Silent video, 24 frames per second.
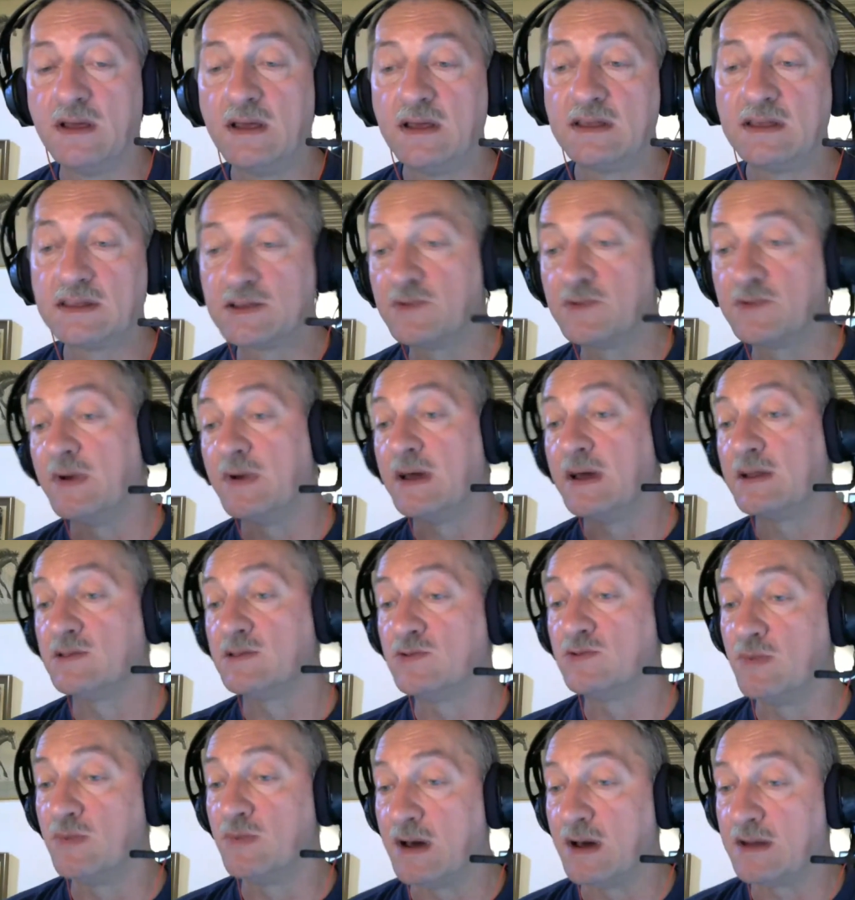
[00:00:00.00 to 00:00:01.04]
square
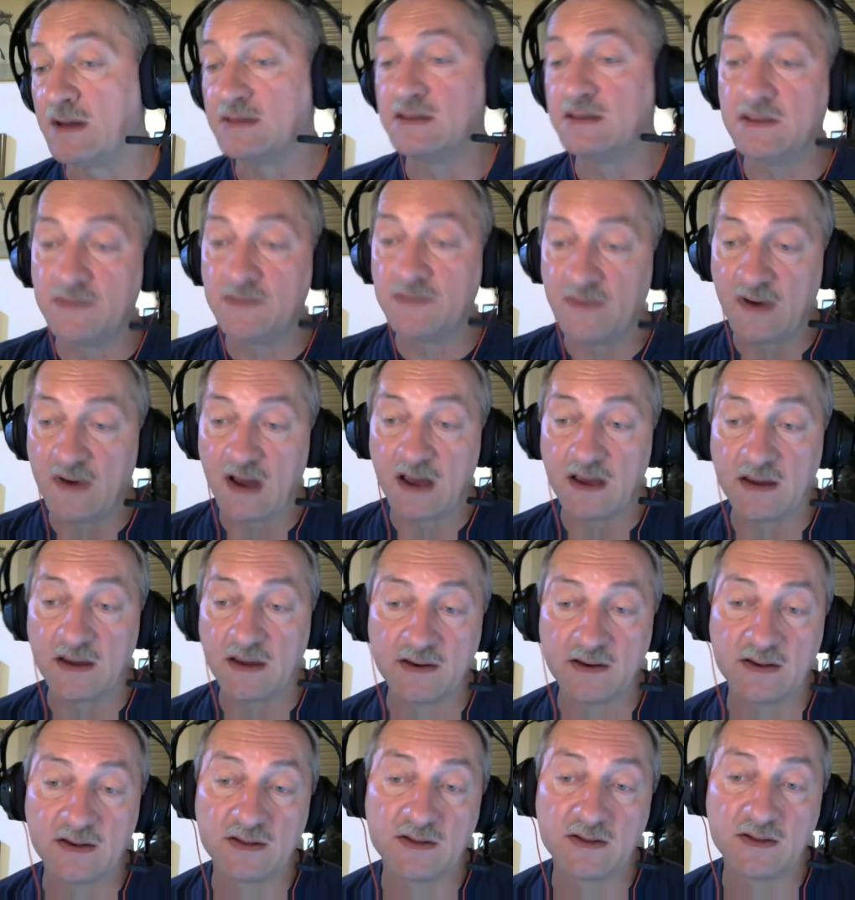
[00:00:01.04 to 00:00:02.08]
to Mars is fire.
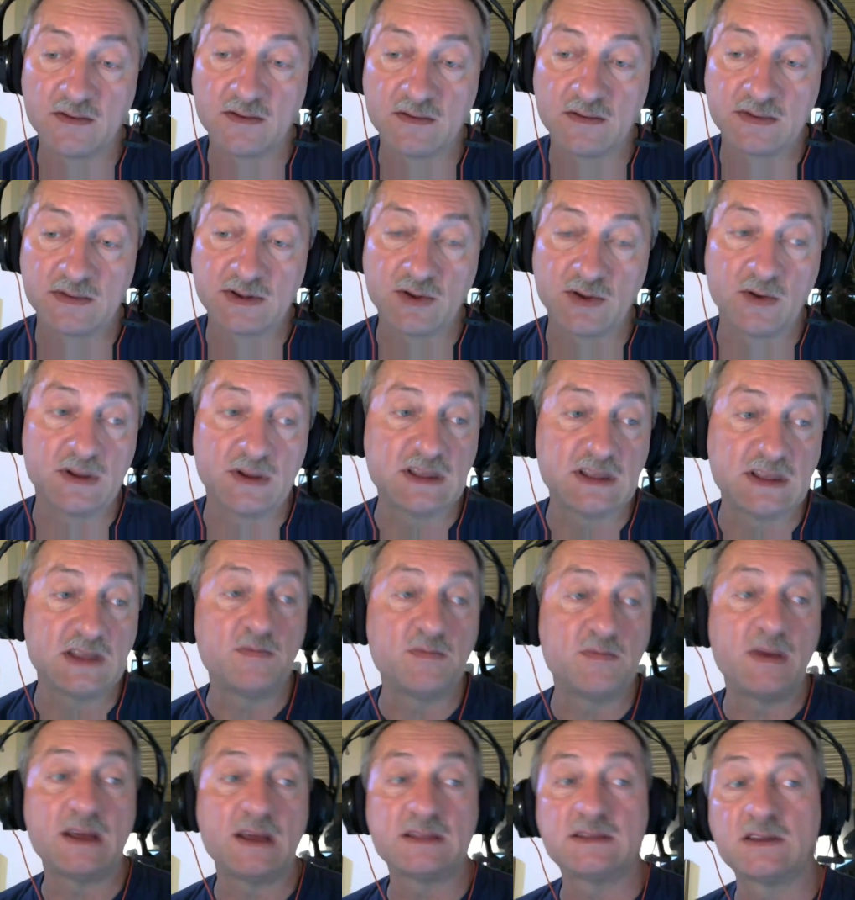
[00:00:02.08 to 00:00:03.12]
So it
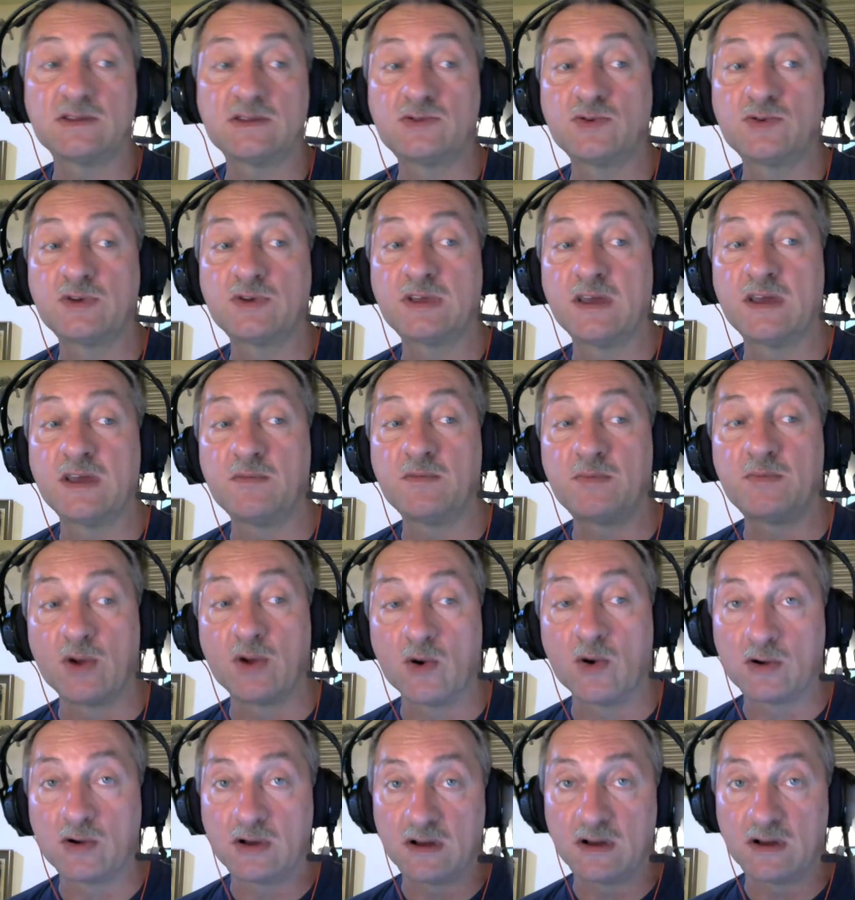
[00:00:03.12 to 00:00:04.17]
is better to have
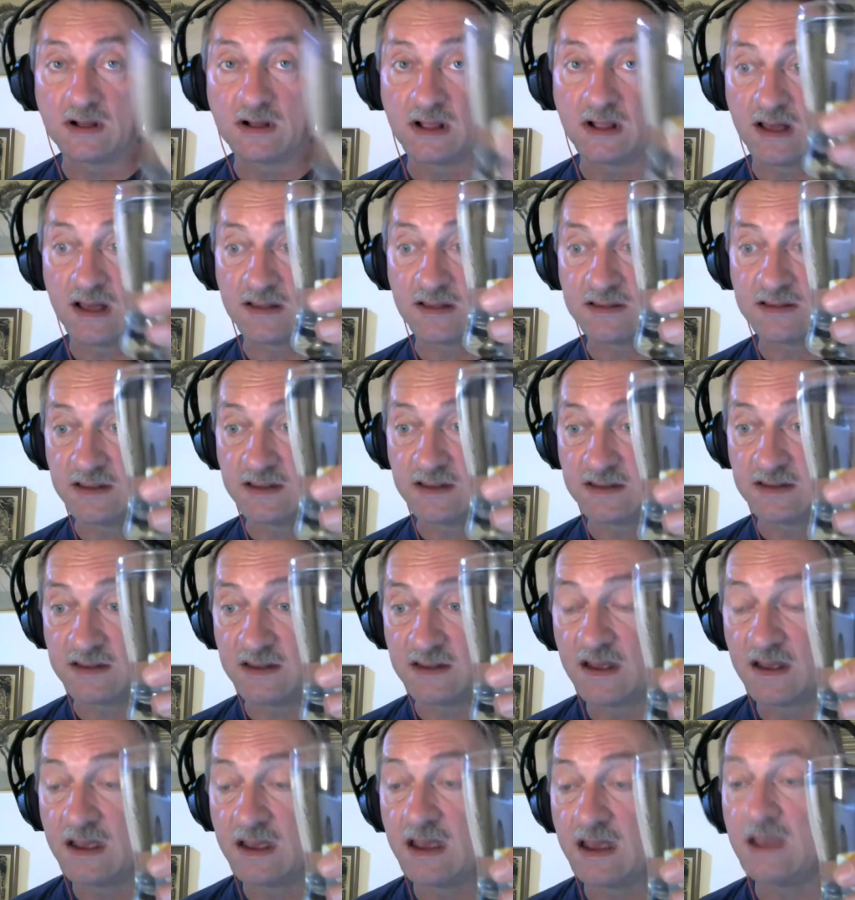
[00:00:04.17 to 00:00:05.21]
broken
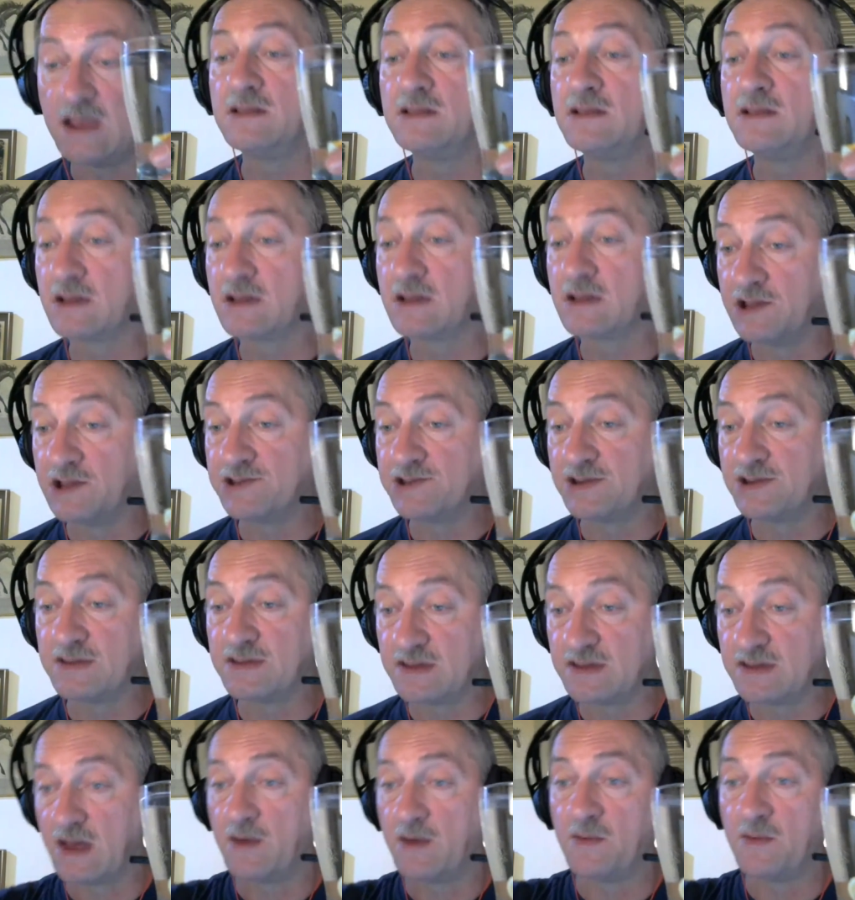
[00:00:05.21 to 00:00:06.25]
glasses in the kitchen
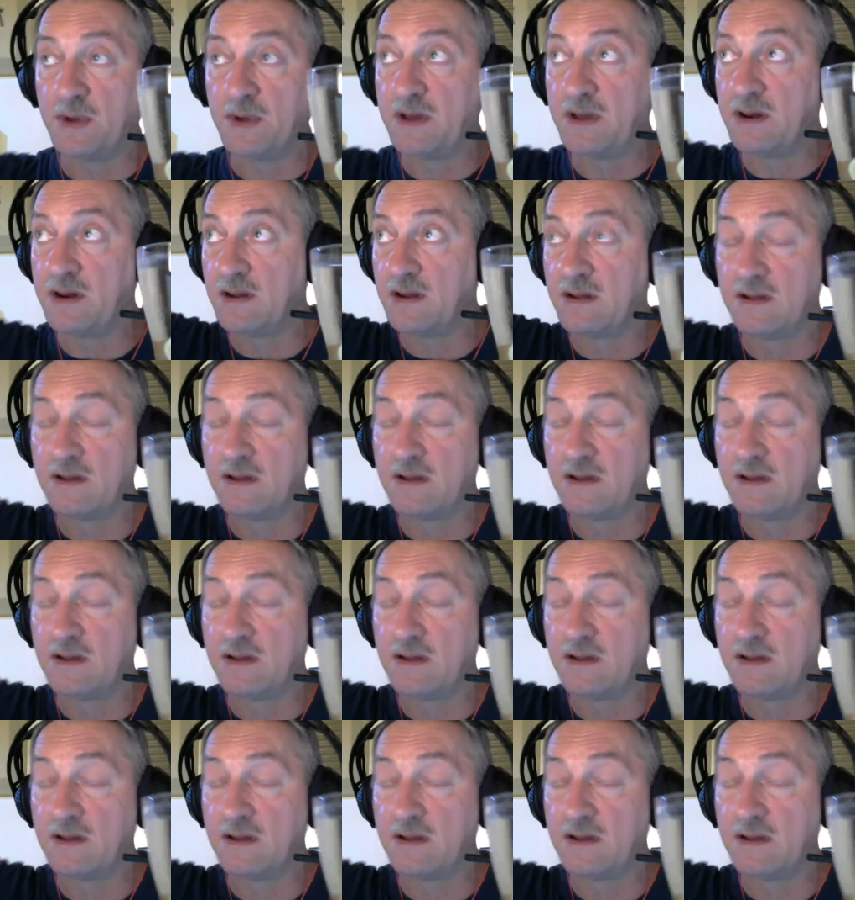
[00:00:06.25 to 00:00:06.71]
somewhere,